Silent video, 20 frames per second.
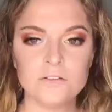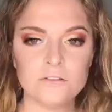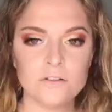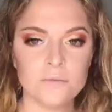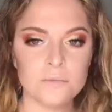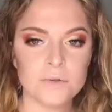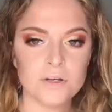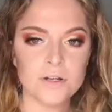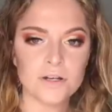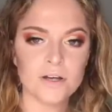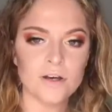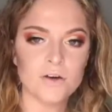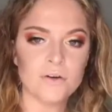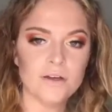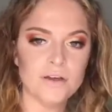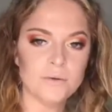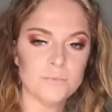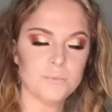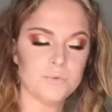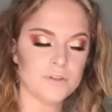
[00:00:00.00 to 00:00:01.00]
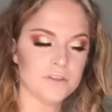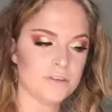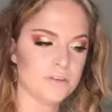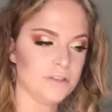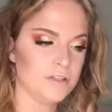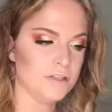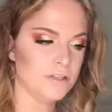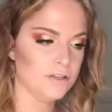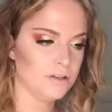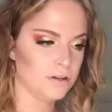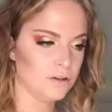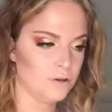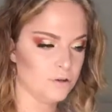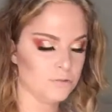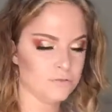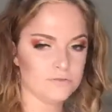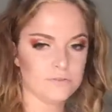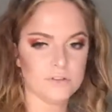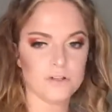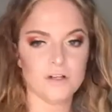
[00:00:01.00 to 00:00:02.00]
So I'm going to go in with the
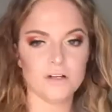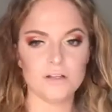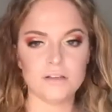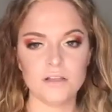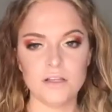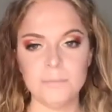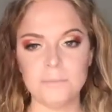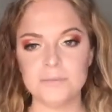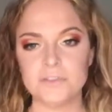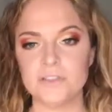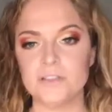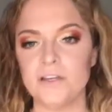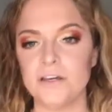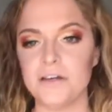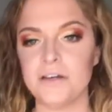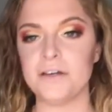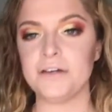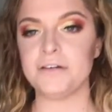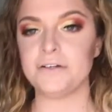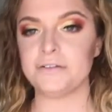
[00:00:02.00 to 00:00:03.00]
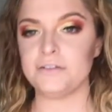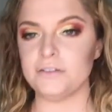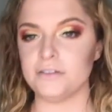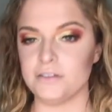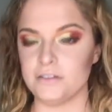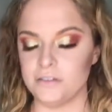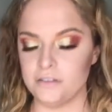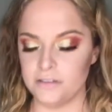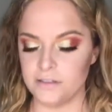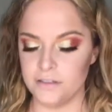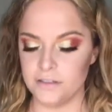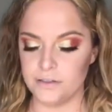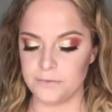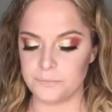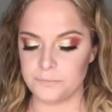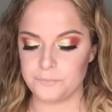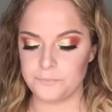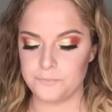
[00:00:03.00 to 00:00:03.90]
Ofra lipstick. Let's see.